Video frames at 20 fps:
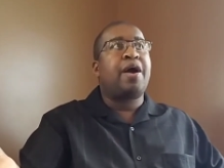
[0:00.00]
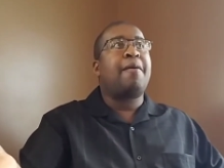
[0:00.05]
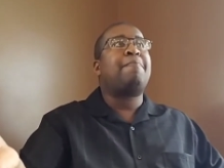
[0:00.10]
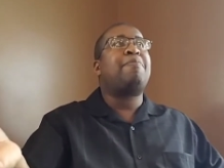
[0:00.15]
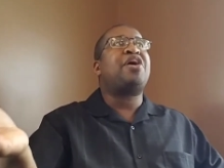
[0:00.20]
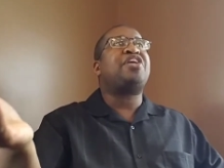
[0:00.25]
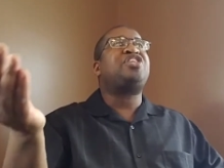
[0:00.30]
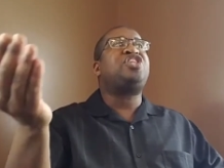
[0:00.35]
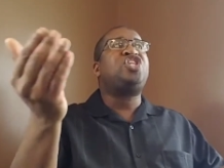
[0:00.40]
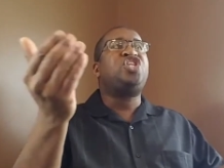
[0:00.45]

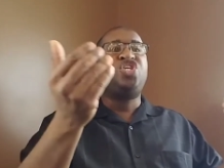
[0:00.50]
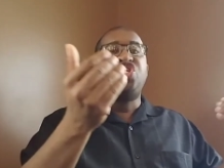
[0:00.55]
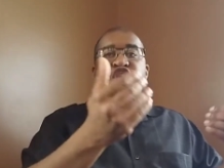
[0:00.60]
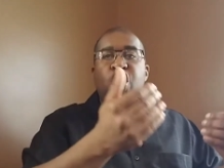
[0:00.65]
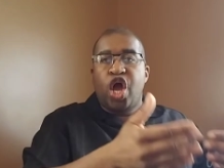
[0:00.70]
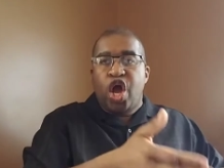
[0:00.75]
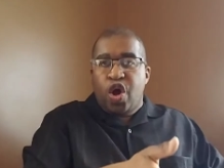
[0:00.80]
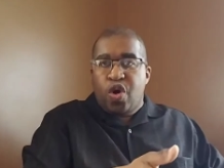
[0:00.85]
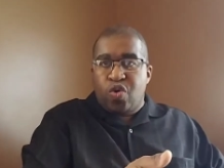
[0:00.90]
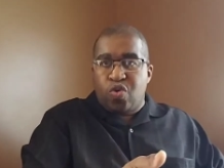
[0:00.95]
But
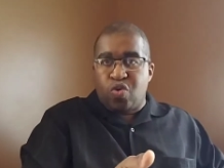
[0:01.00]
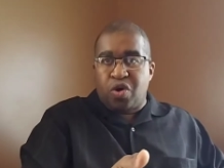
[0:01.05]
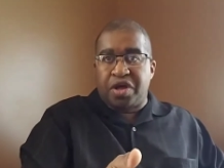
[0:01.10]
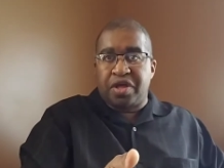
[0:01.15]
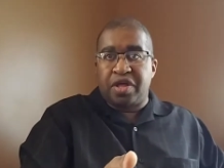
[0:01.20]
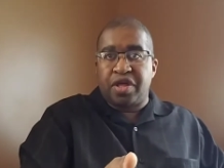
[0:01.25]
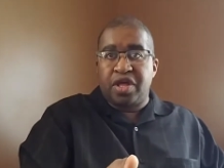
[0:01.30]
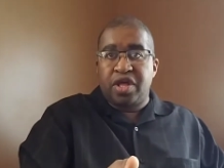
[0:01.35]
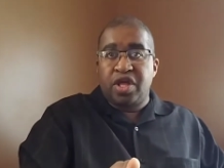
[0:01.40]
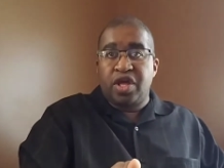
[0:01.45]
you,
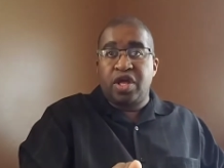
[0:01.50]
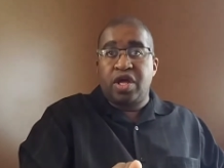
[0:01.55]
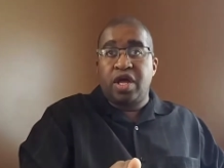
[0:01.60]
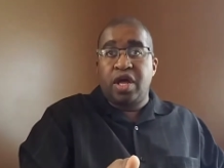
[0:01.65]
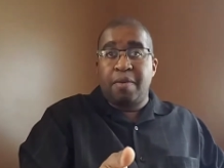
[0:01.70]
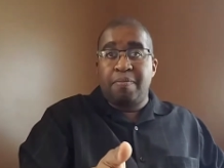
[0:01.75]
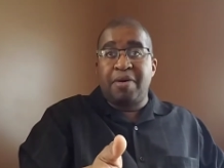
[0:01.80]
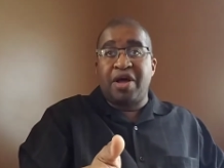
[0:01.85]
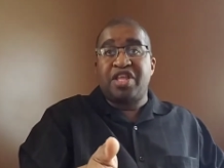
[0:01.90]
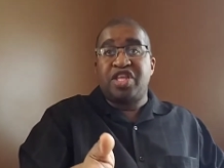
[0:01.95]

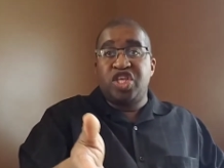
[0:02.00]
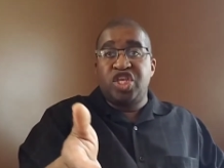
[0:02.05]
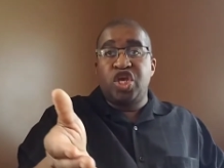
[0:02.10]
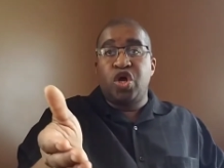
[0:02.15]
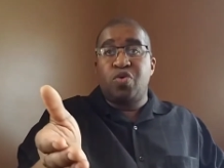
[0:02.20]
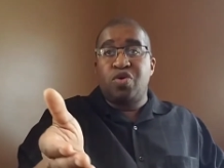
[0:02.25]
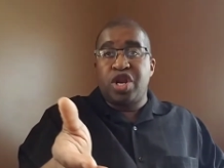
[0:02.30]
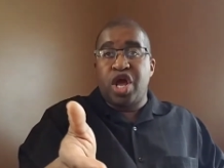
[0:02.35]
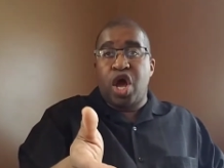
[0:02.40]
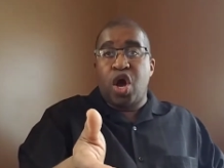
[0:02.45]
but
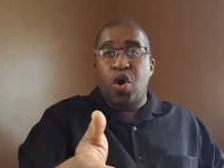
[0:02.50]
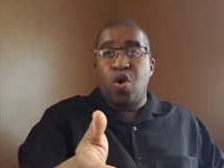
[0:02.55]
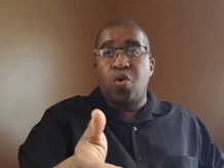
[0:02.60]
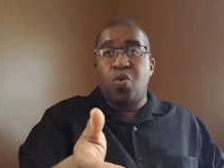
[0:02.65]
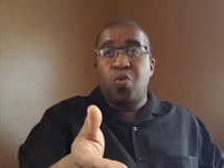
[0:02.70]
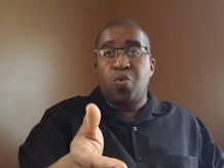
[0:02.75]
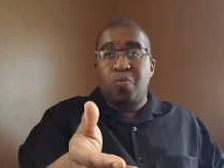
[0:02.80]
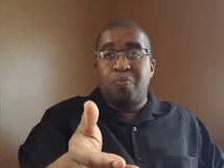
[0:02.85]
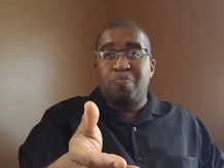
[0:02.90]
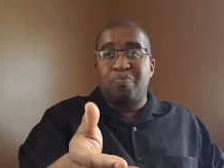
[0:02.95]
you know,
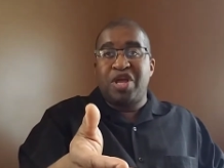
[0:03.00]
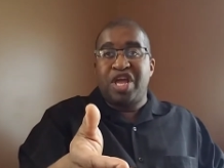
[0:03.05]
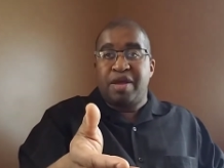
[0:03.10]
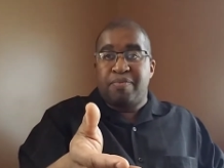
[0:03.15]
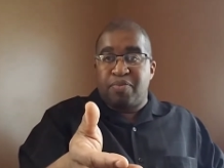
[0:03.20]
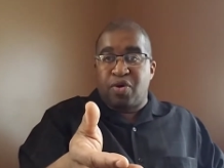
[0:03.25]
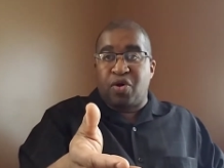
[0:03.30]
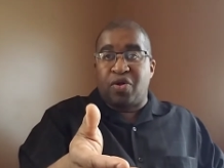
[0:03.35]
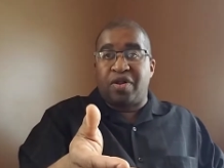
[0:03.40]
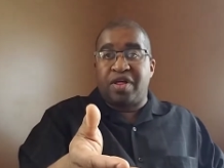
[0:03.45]

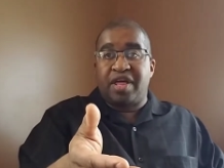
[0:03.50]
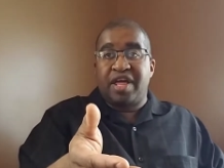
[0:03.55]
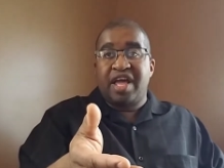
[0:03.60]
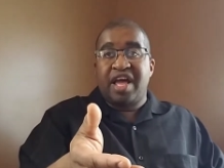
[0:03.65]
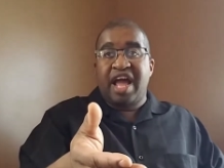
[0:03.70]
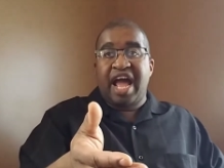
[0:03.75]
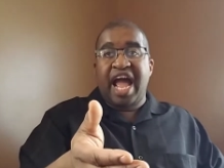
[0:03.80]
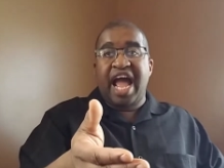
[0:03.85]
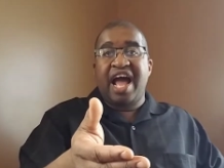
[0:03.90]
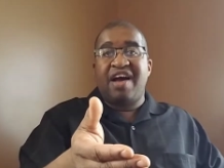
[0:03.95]
people
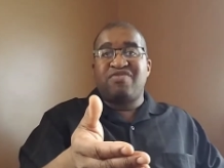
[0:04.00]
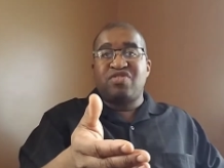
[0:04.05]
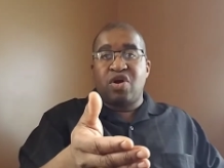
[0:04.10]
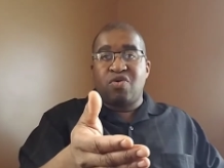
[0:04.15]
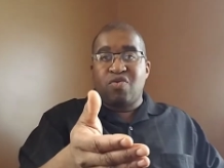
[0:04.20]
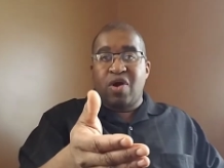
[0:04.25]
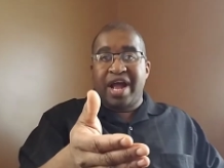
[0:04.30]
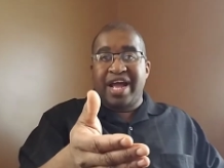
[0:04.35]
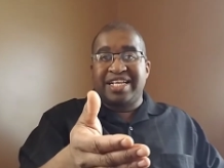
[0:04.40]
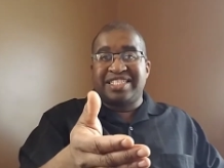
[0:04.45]
have the
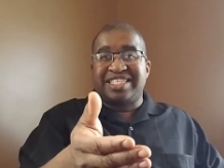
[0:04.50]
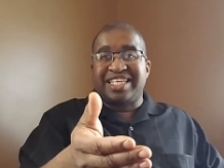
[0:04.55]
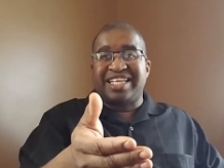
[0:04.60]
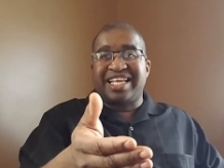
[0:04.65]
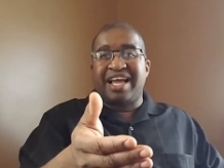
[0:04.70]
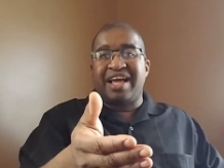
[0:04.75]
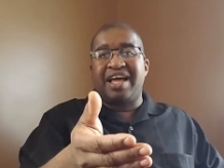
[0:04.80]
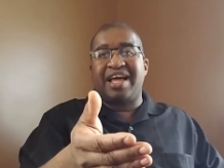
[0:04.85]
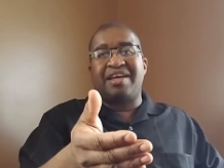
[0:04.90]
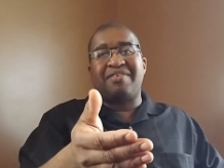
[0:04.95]
right to
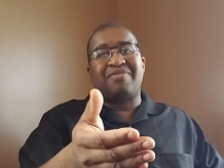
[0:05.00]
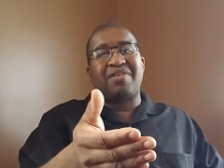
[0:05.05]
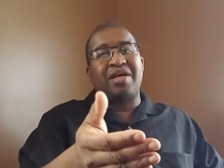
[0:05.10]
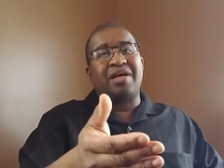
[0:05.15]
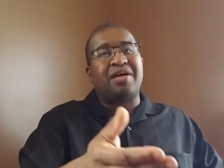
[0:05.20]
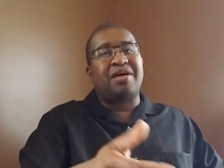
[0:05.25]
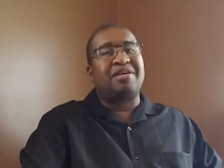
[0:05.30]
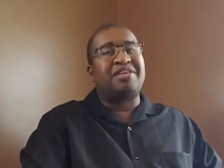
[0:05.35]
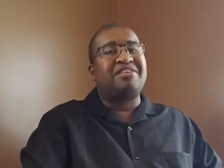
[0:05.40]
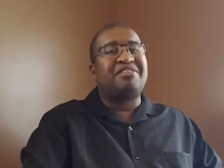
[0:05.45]
get.
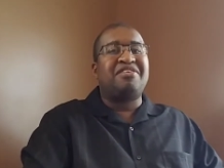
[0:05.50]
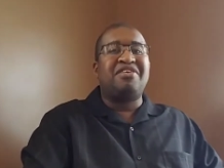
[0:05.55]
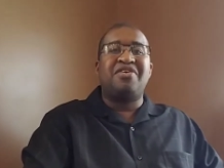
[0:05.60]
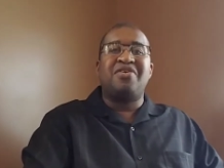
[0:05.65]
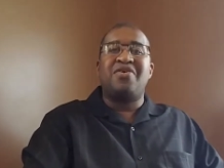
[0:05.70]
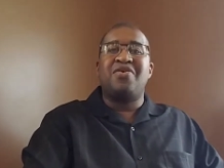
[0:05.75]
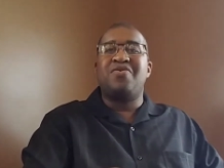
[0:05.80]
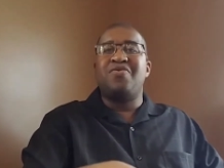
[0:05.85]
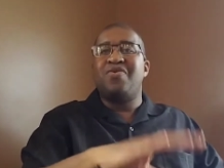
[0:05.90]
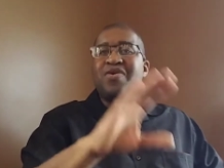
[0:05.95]
Uh, uh,
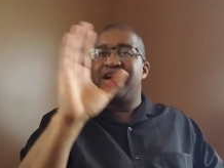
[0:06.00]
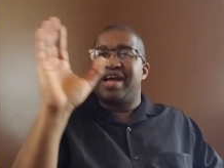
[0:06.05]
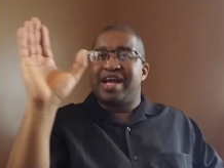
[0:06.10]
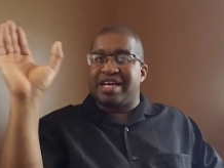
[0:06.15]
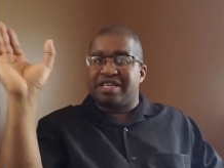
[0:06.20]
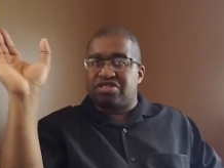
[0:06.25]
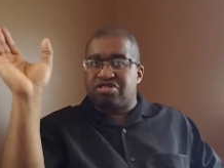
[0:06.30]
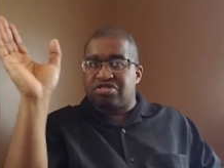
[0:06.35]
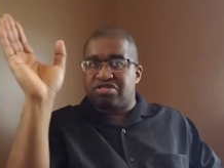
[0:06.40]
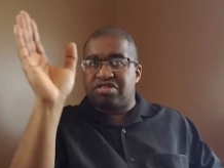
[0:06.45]
you
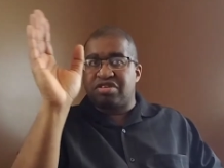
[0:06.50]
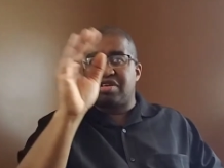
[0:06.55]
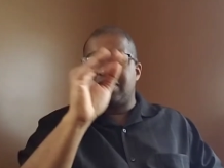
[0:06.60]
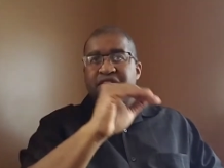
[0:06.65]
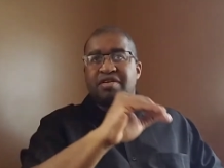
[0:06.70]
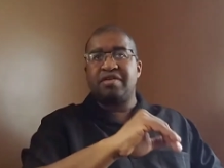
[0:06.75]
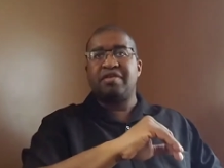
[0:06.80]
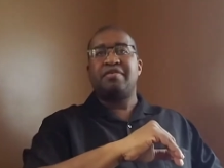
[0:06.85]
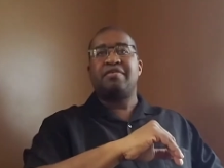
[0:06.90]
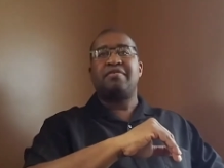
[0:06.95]
wish
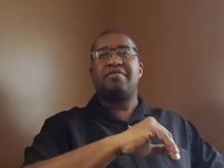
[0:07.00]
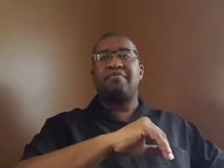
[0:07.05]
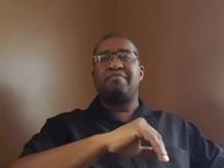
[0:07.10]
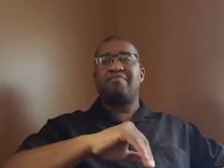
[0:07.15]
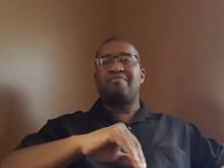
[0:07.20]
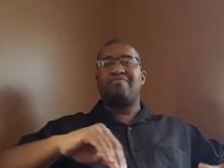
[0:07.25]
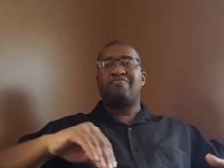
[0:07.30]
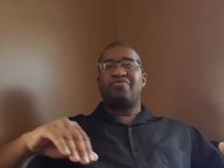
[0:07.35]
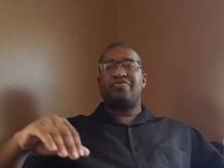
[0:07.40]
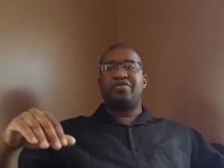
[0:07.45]

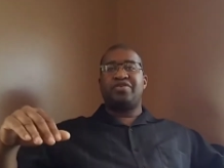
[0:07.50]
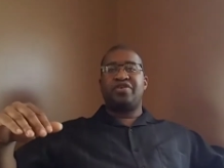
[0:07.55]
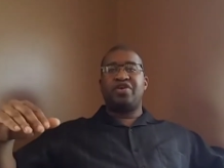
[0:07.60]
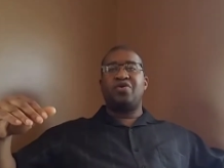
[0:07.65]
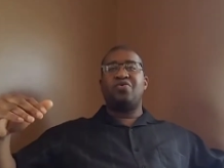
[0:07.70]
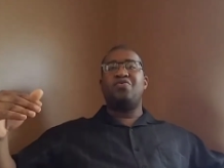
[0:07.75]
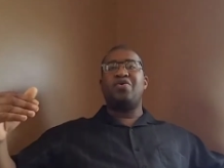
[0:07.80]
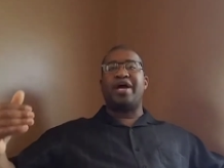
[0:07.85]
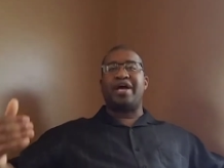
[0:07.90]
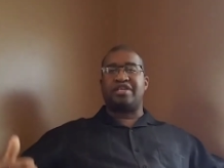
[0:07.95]
you
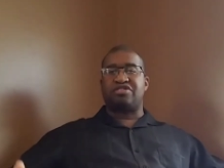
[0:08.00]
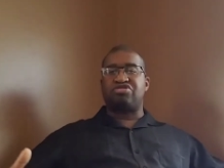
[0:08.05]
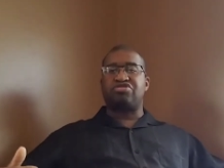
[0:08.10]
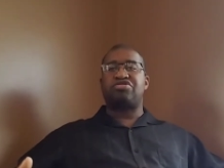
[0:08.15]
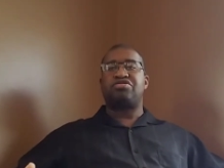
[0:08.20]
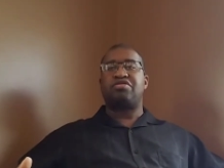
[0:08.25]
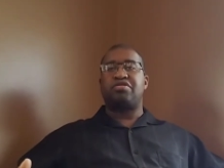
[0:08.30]
wish.